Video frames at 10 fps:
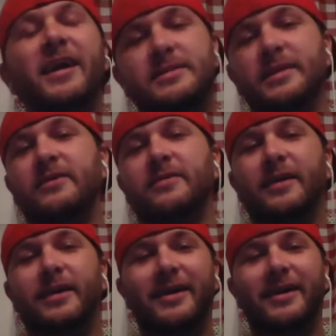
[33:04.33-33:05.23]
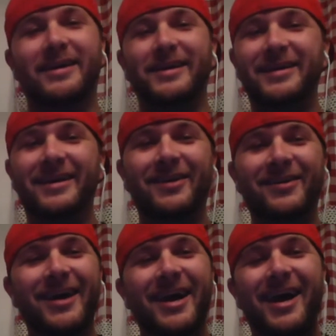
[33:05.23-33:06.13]
So, you know,
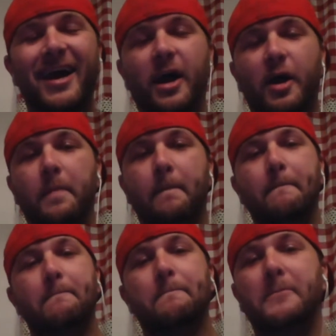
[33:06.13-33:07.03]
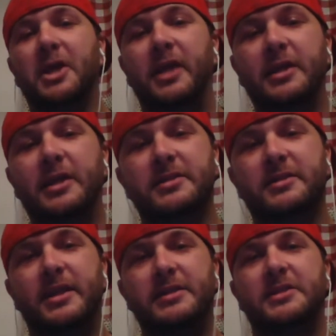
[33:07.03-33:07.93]

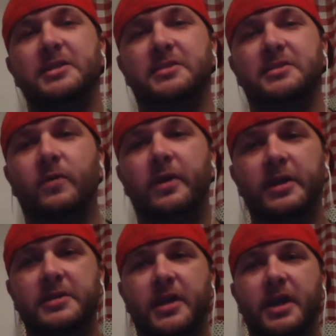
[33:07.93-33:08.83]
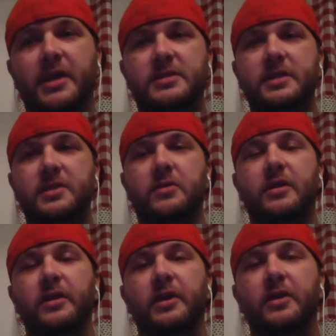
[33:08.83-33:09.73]
that's just what it is, guys. You
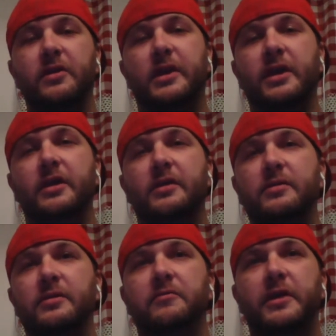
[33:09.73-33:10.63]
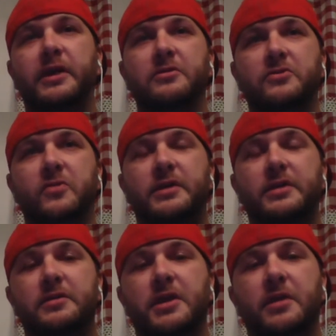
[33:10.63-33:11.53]
can literally get your videos ranked
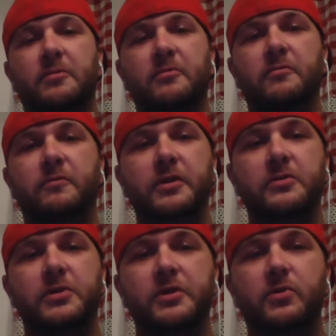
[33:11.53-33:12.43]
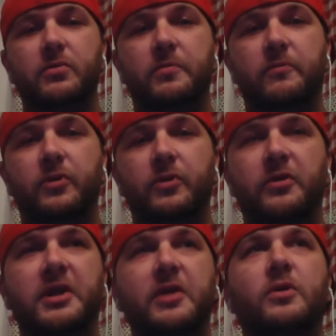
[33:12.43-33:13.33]
at the top of YouTube for your
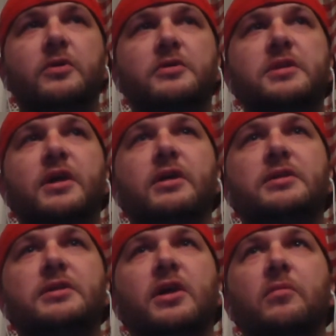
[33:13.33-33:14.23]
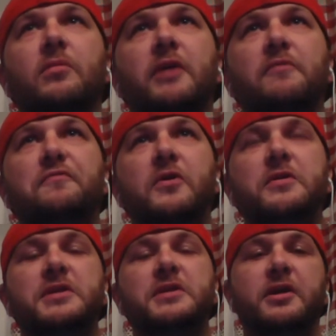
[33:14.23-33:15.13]
keywords. It's all about
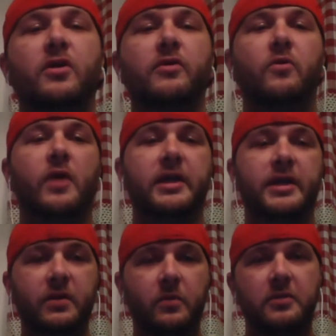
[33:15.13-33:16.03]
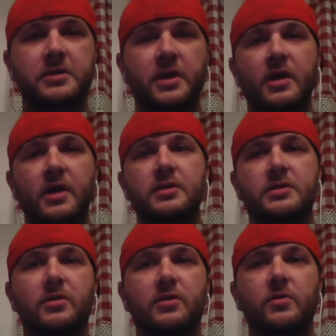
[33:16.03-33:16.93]
focusing on the right keywords.
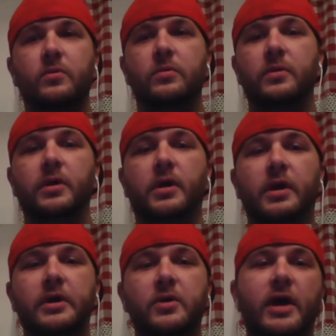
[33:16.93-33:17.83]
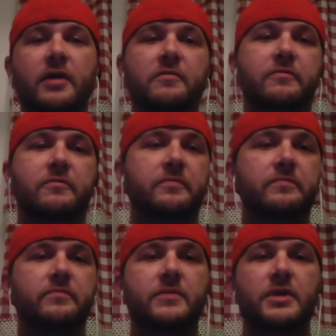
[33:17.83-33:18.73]
So you have,
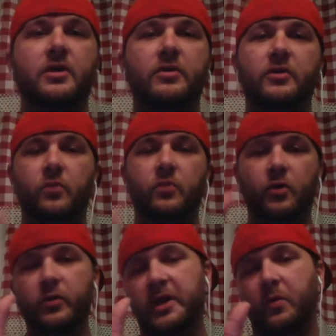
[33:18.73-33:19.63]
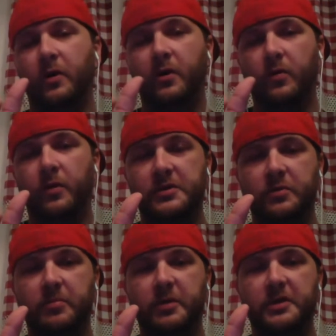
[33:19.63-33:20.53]
you know, your root keyword, which
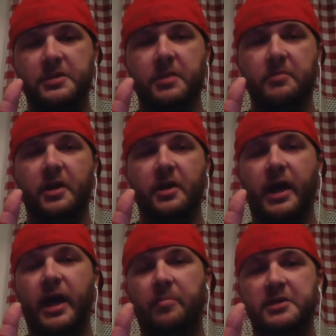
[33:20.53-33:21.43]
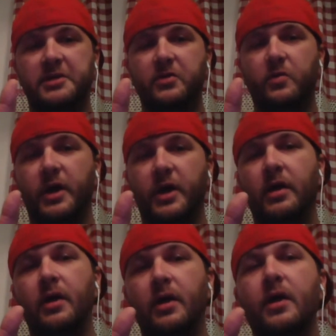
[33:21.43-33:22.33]
would be something like iPas2, right?
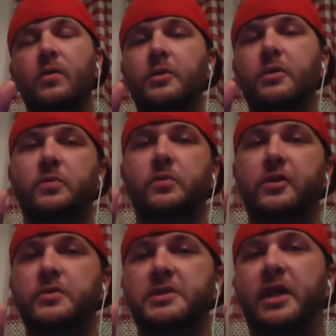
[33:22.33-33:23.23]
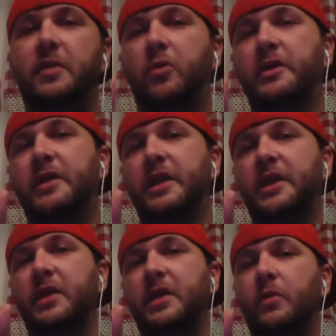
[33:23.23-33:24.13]
What you want to do is kind of break that
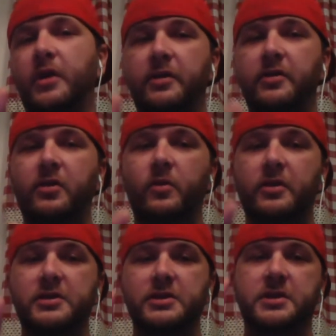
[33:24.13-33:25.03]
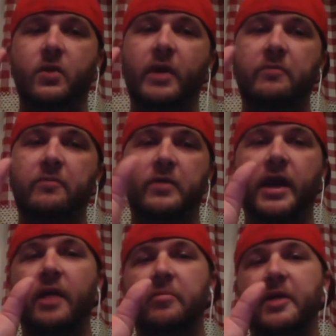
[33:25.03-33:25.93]
keyword down. You don't want to just go after
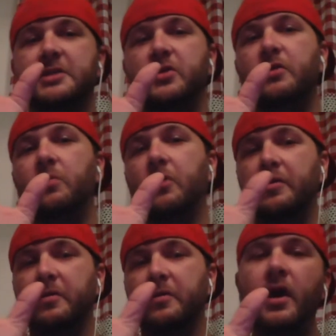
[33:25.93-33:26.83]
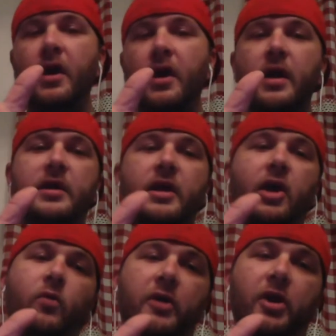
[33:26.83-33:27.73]
that iPas2. You want to
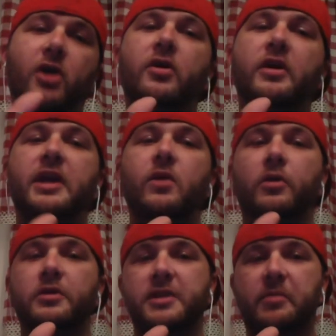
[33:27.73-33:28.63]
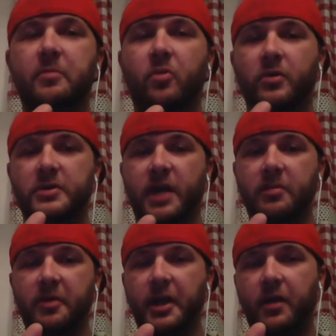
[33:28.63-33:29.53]
go for longer keywords that people are
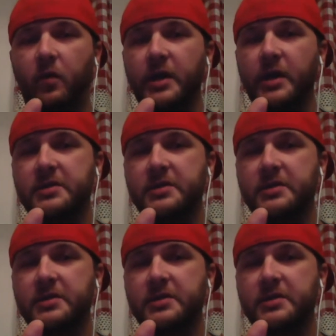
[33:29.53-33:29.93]
typing in, right?